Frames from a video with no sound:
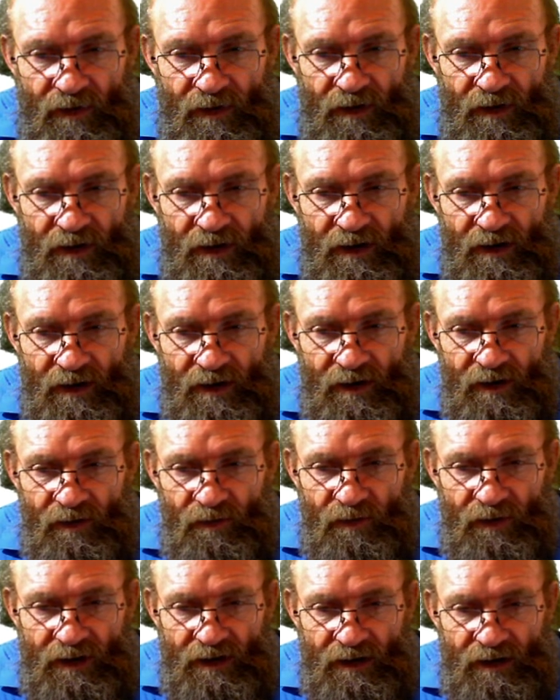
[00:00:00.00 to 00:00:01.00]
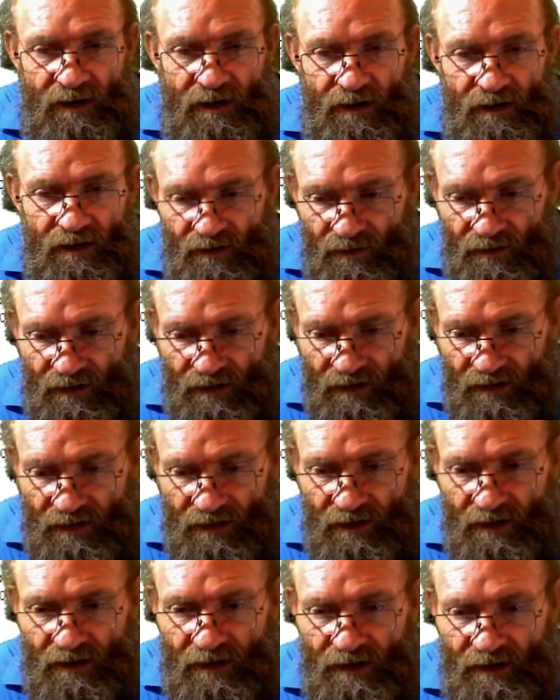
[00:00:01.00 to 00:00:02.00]
and we can go
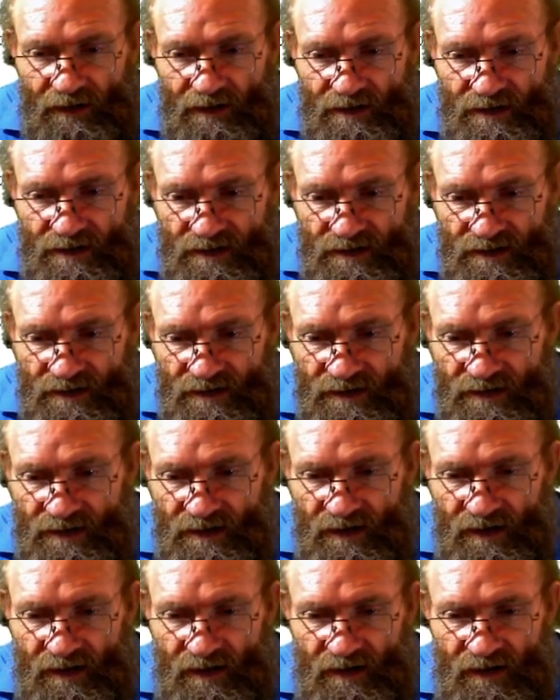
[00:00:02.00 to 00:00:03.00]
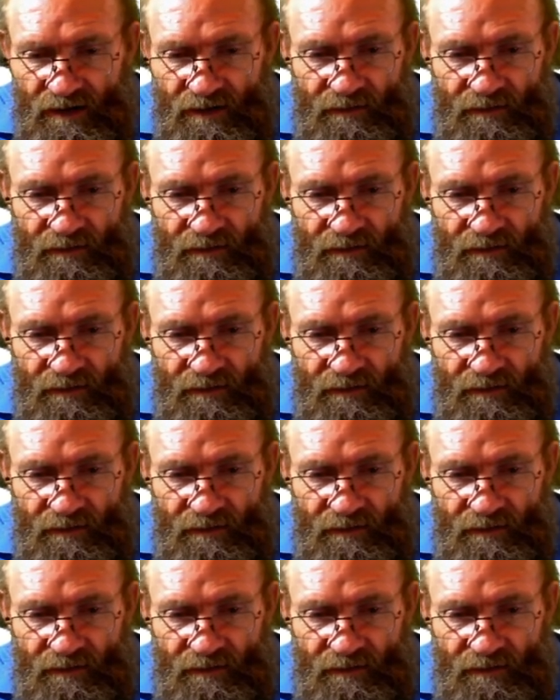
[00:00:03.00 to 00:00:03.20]
and see.